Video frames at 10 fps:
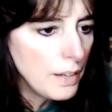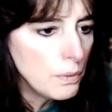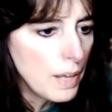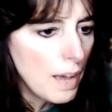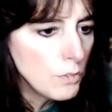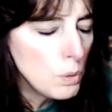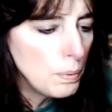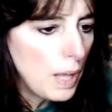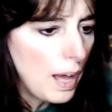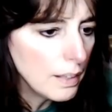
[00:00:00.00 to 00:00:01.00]
don't have you
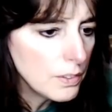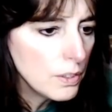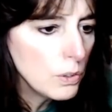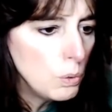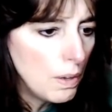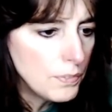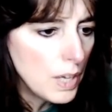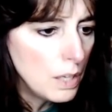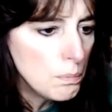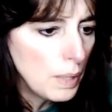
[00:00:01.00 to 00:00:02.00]
blocked. You have to
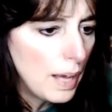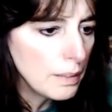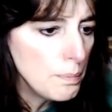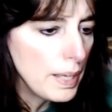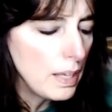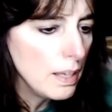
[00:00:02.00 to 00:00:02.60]
unblock me.